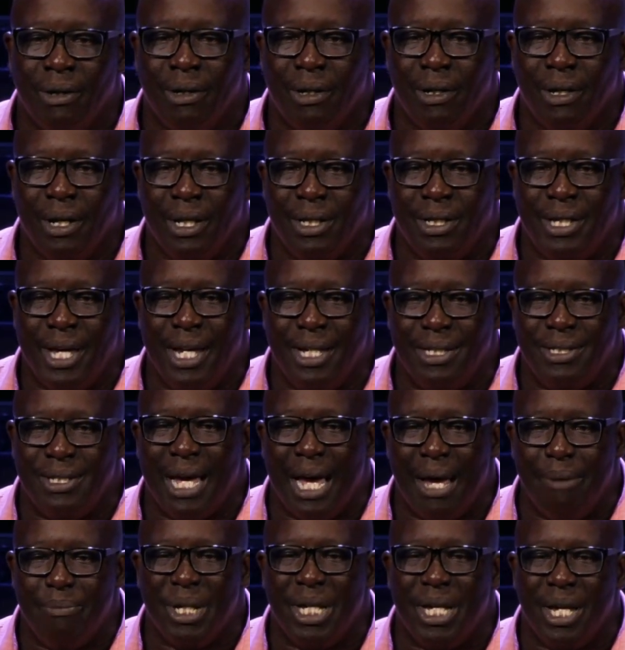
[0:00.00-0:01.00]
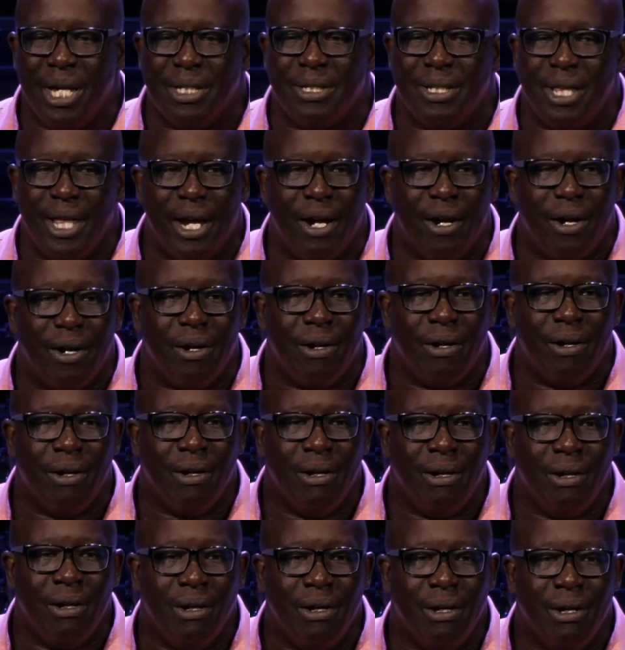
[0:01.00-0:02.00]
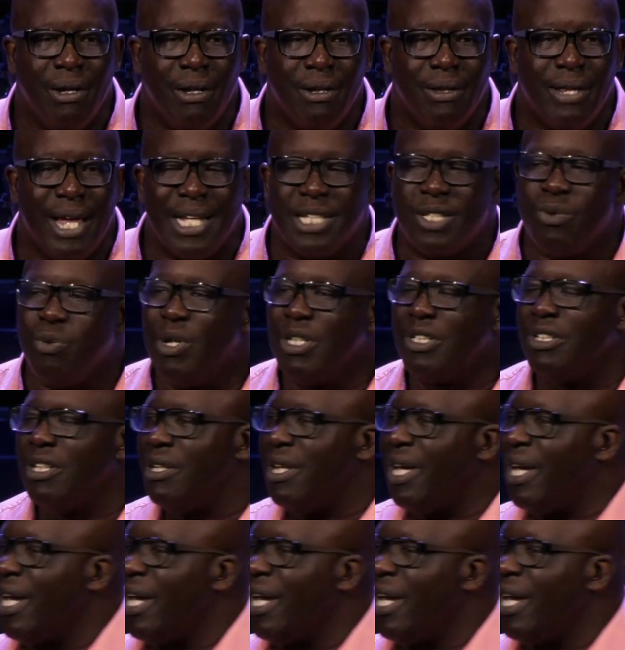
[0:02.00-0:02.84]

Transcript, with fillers: It takes time to get there. That's what today